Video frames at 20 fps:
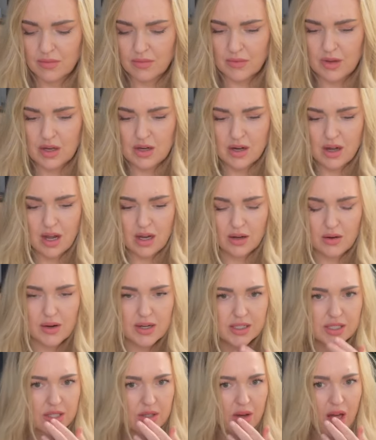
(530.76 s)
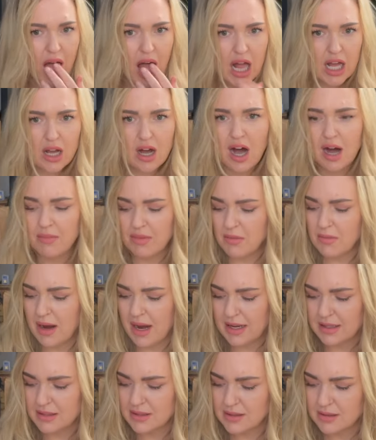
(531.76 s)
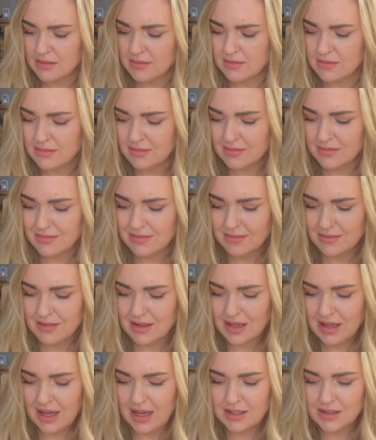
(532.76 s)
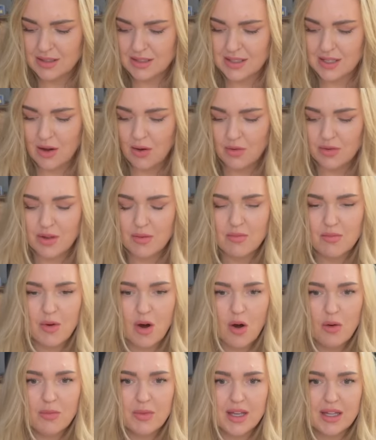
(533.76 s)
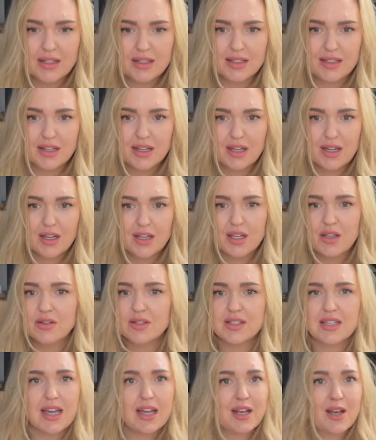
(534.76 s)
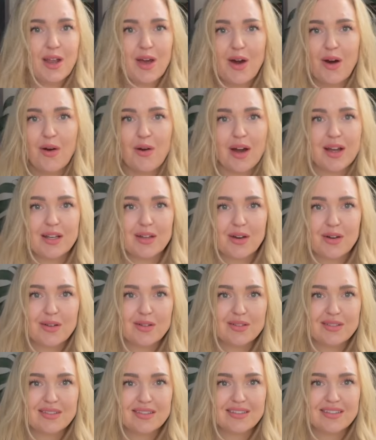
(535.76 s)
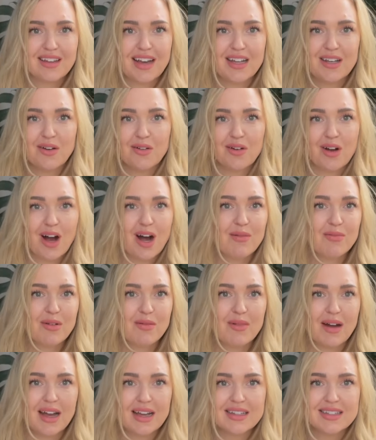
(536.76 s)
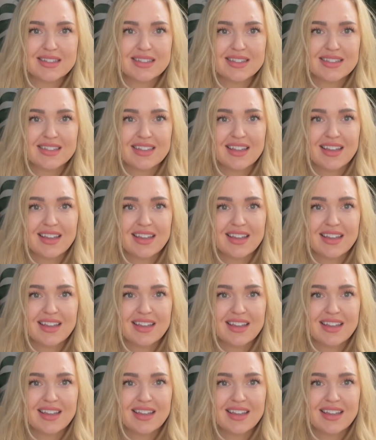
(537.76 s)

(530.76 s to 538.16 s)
you're not going to compromise. And so the moment you say, no, I don't compromise,